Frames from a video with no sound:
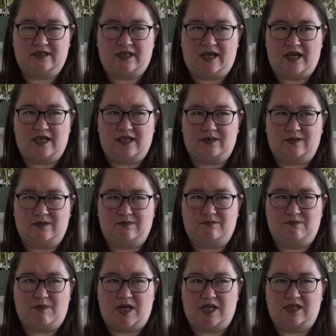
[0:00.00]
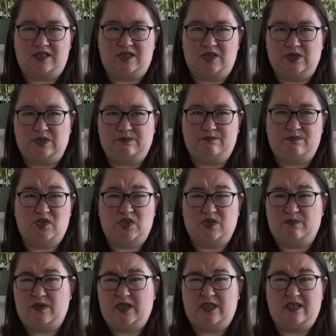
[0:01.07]
that meant you'd
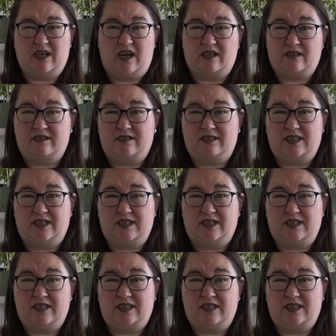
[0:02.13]
just be at